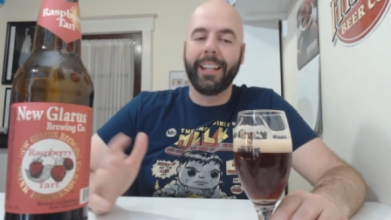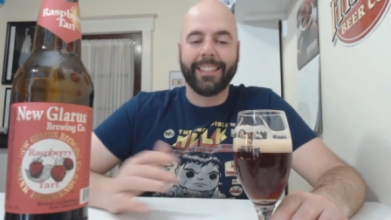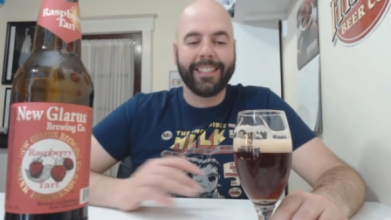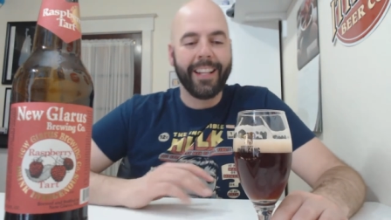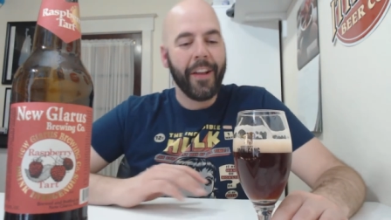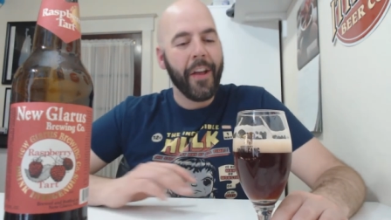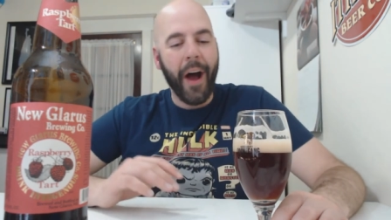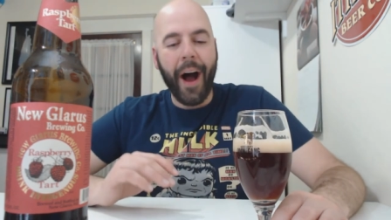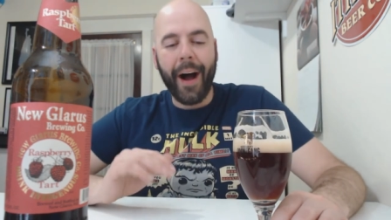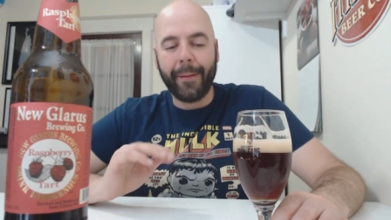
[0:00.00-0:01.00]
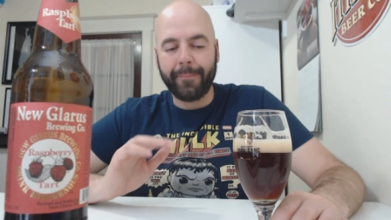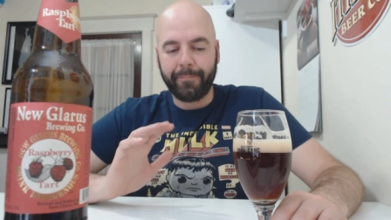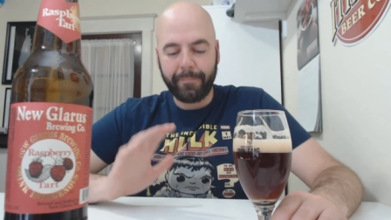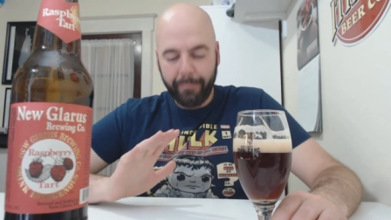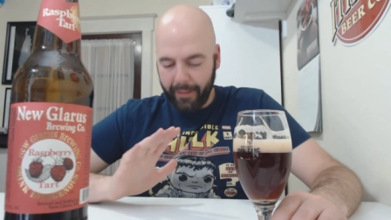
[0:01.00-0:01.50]
this. Um,
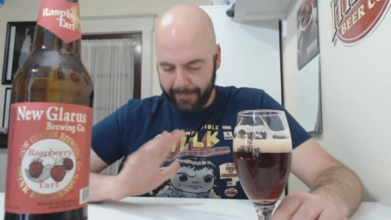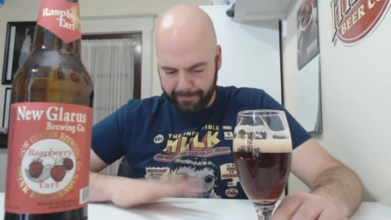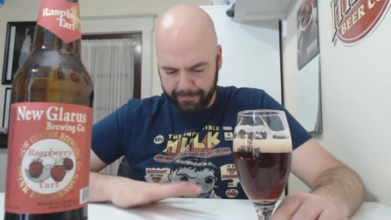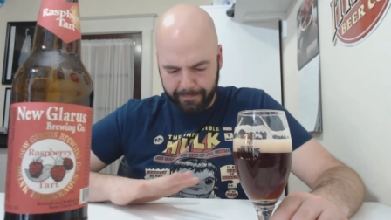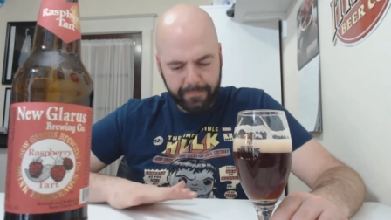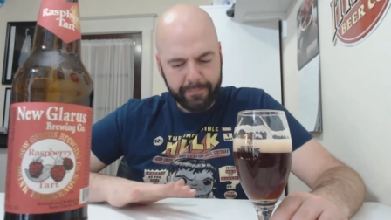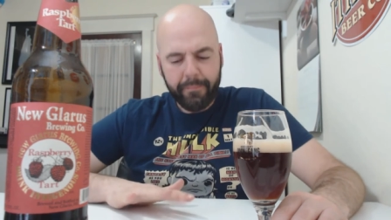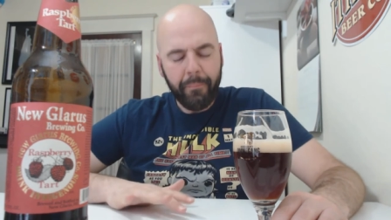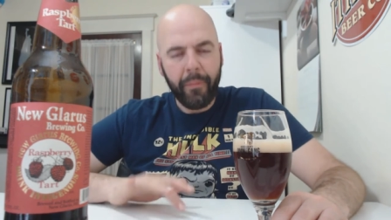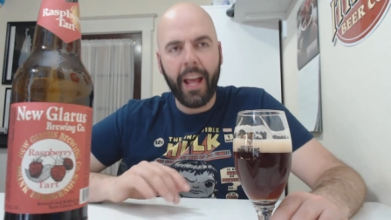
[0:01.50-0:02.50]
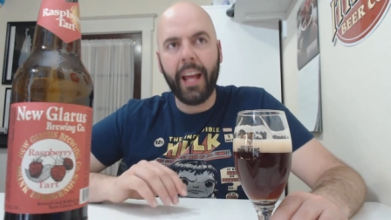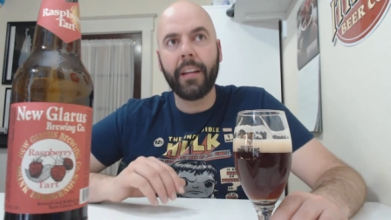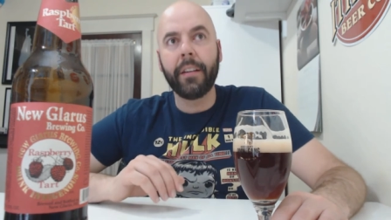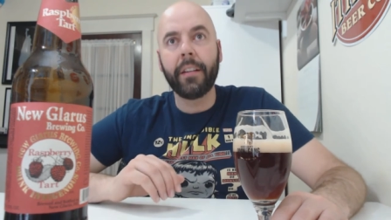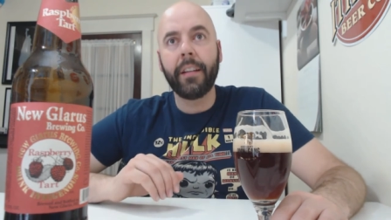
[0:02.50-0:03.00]

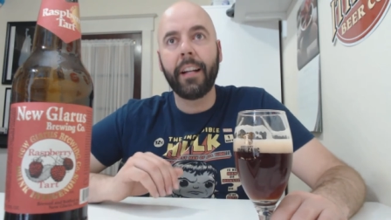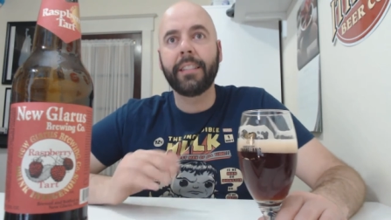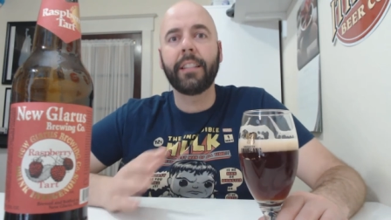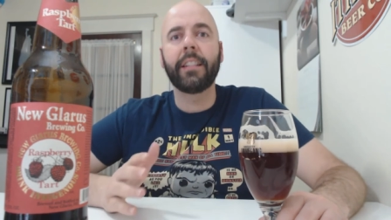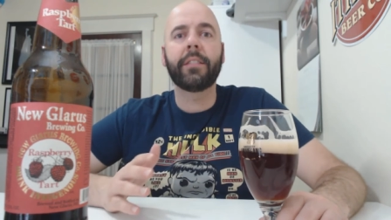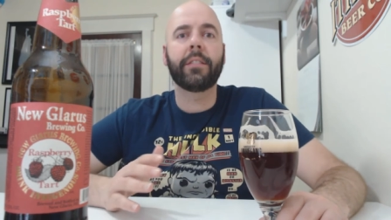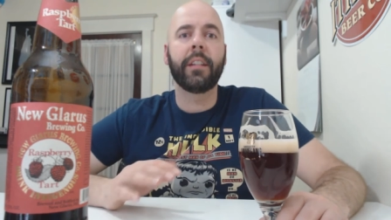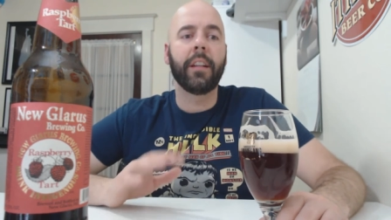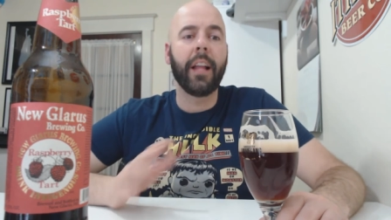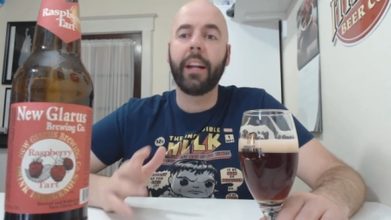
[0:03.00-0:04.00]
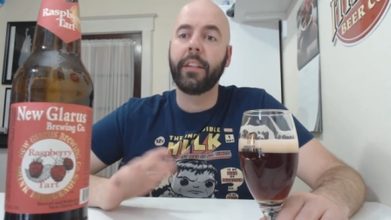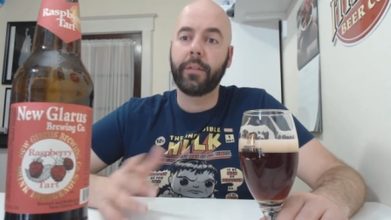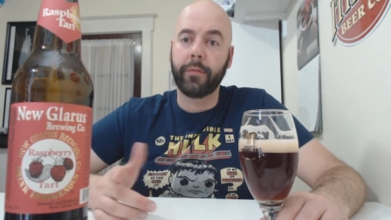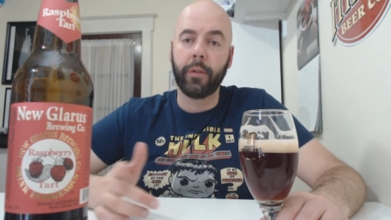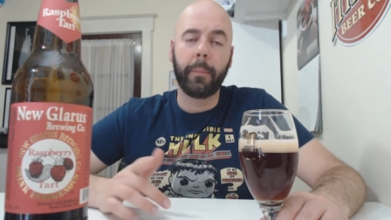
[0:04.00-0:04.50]
and and I said this in a lot of
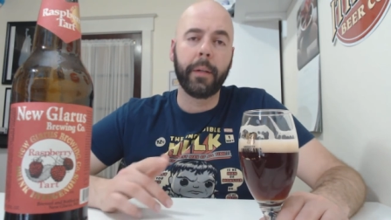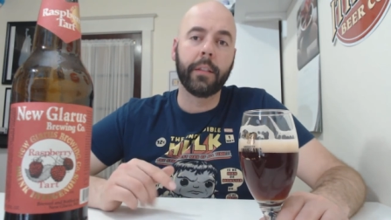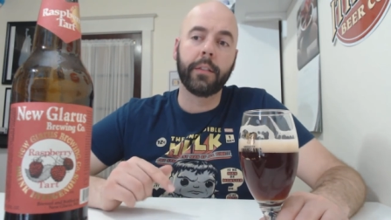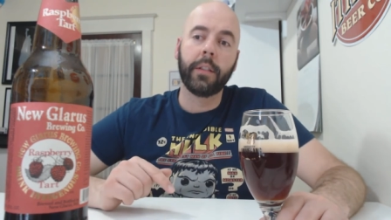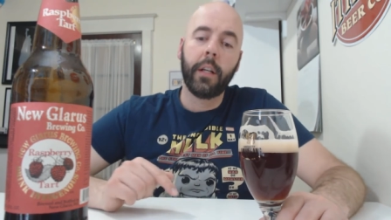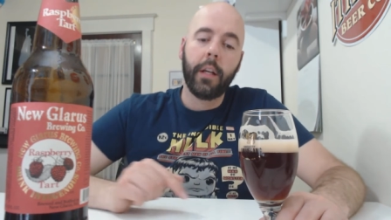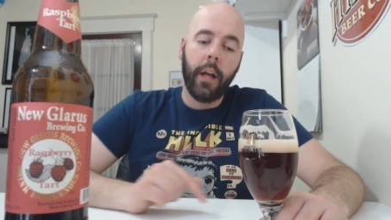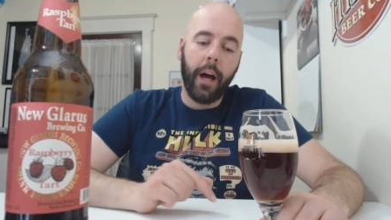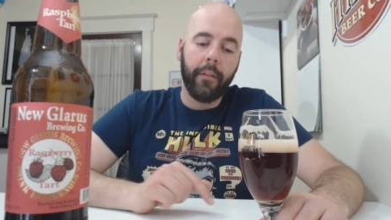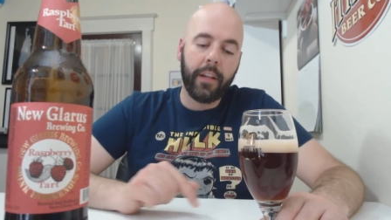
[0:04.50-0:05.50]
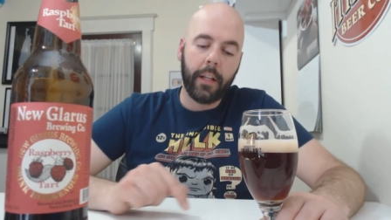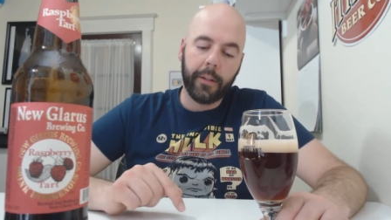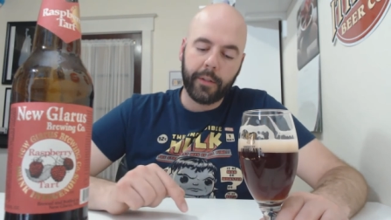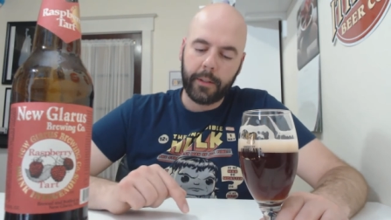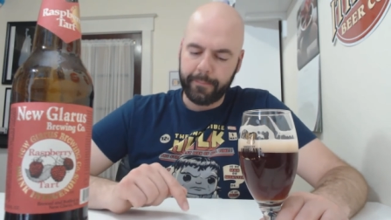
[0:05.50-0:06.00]
these fruit beers uh,
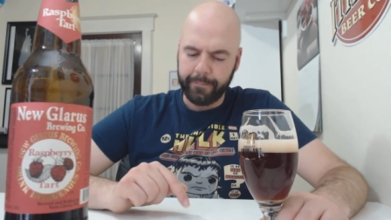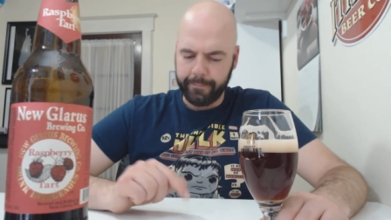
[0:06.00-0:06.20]
videos.